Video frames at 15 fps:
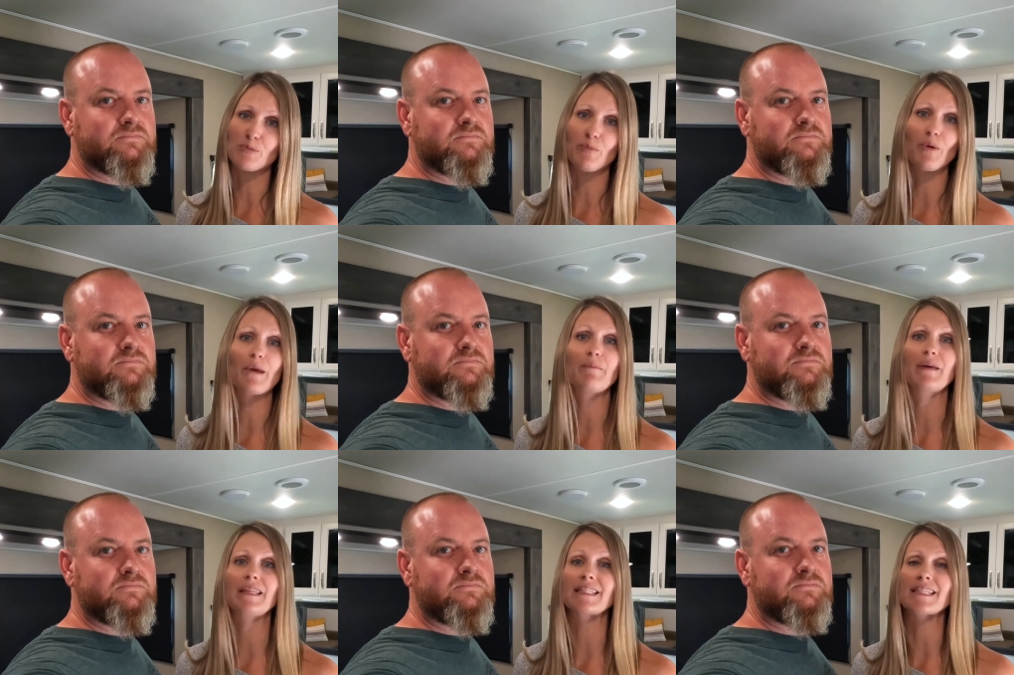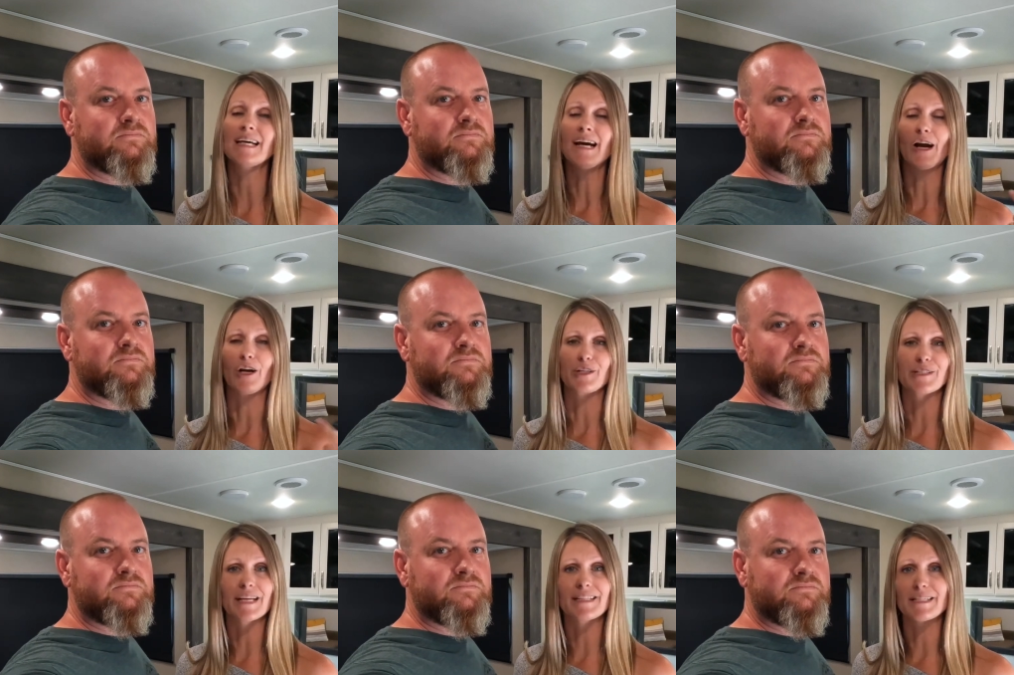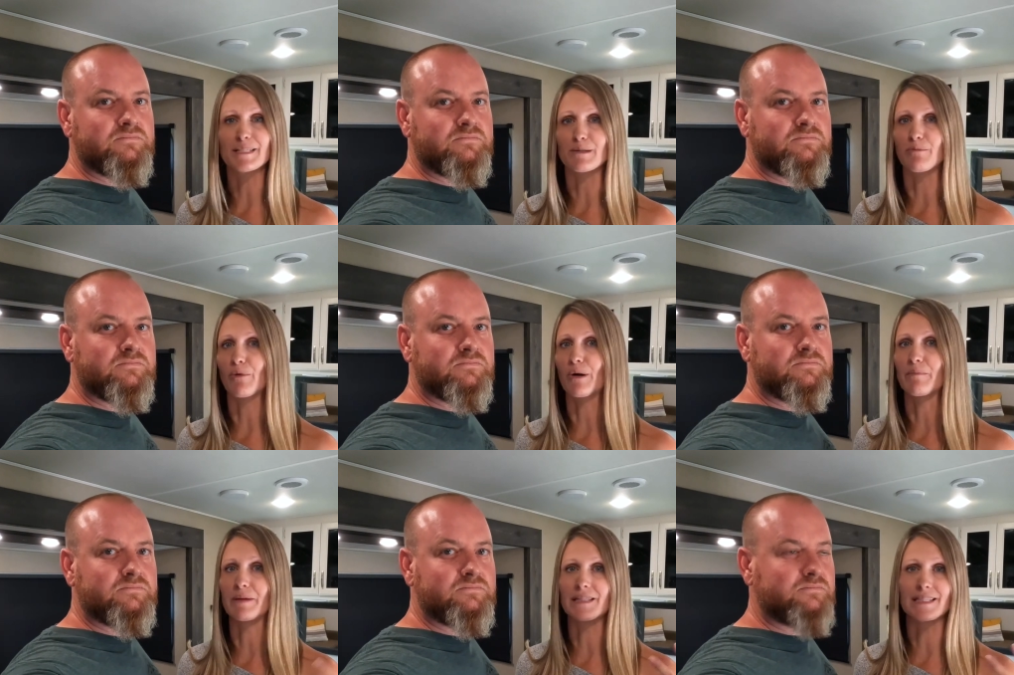Speaker 1: appointments, our dentist
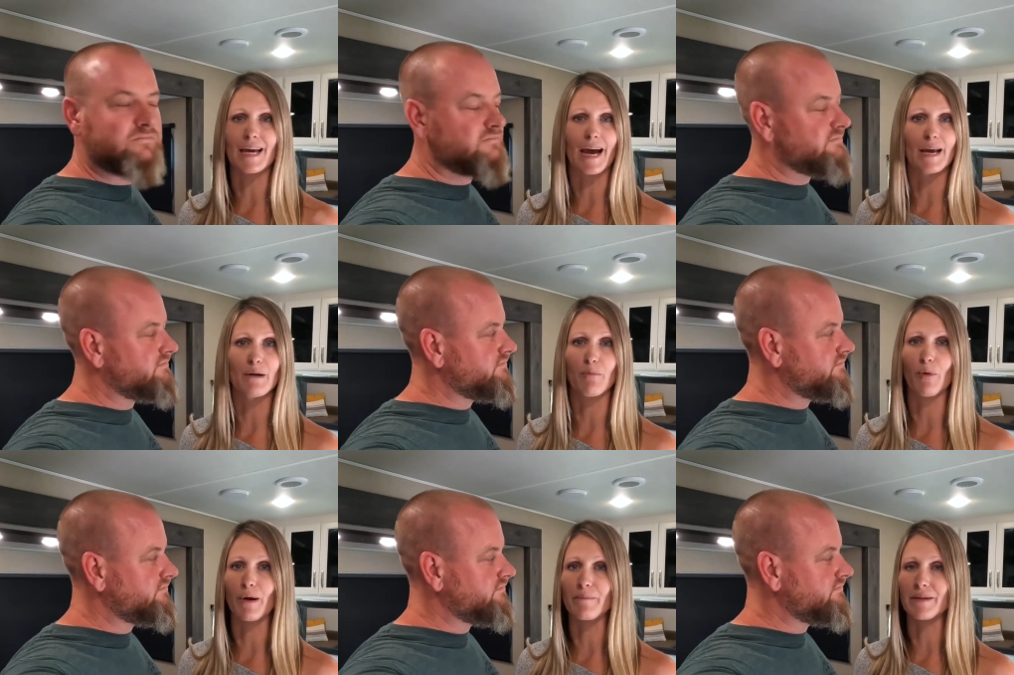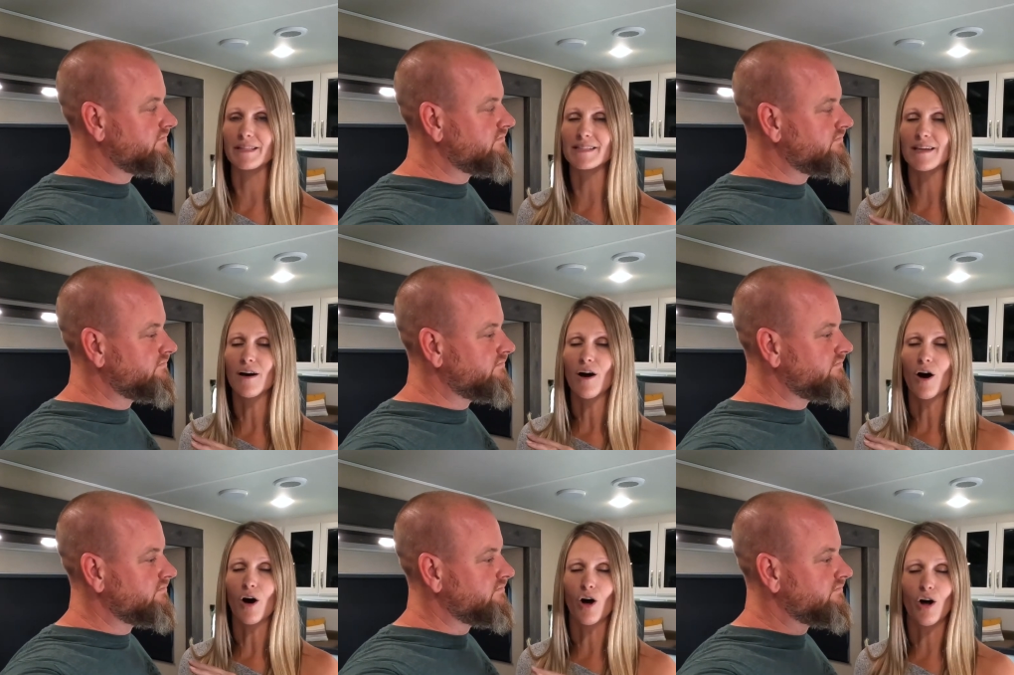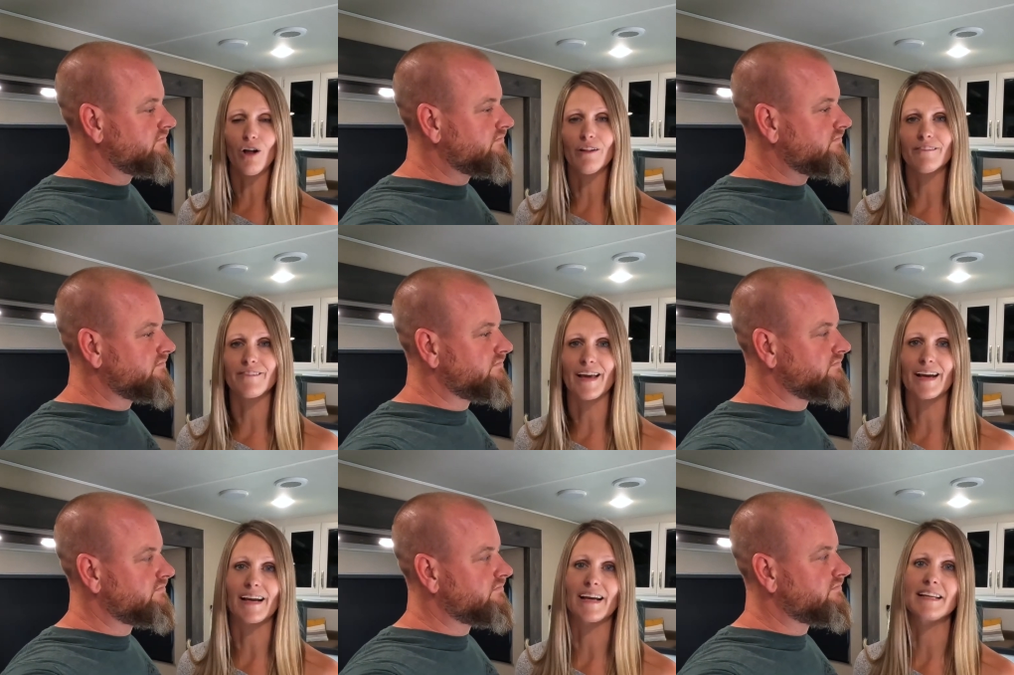appointments, eye appointments, all
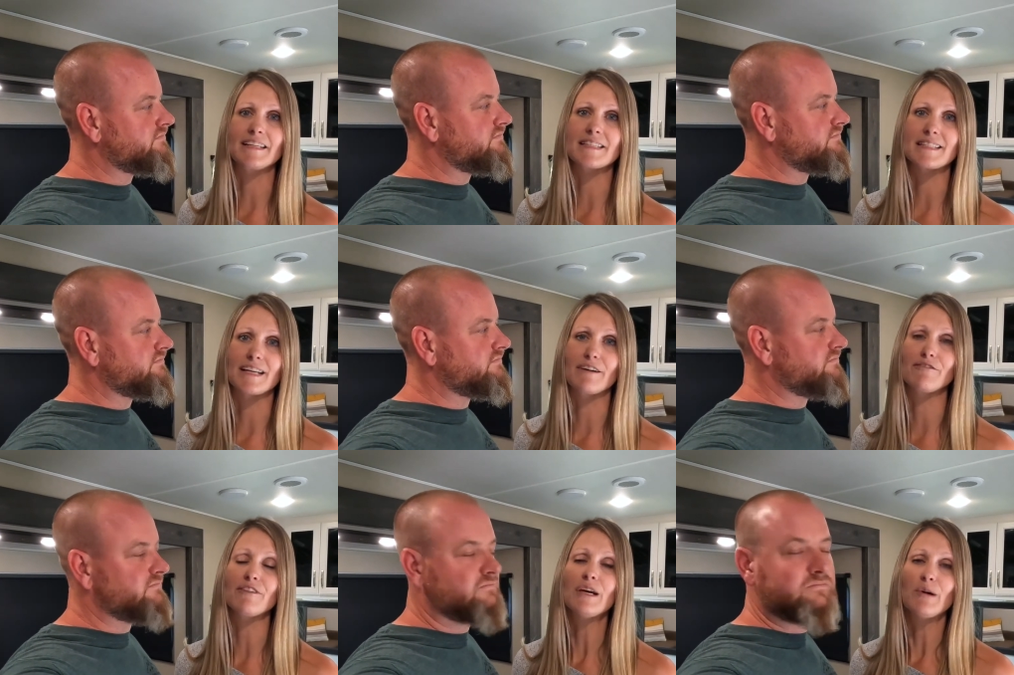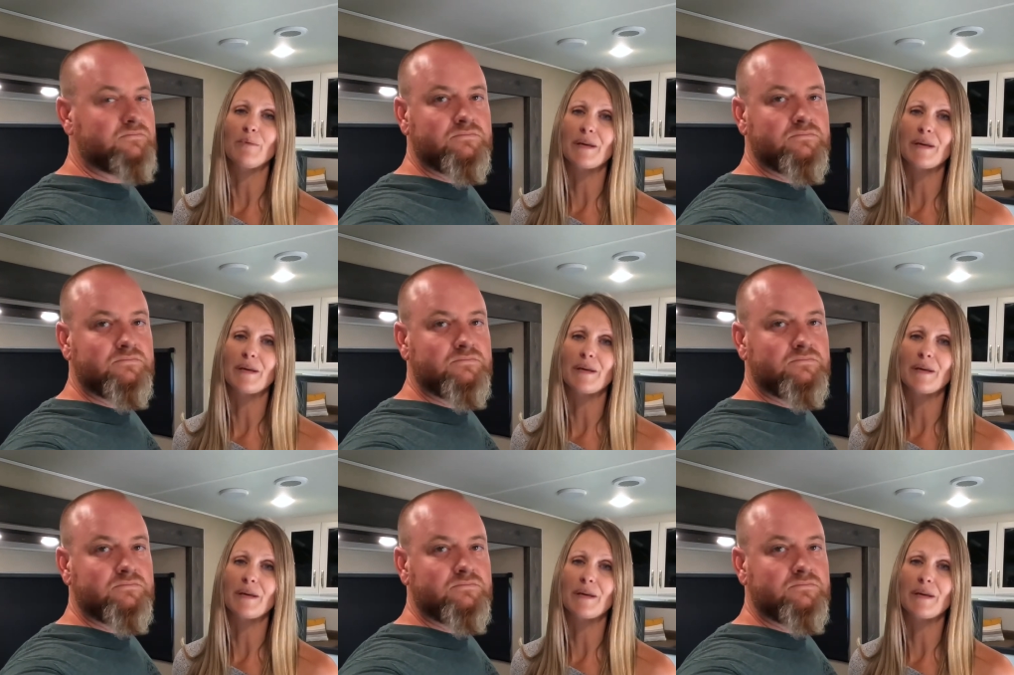of that kind of stuff.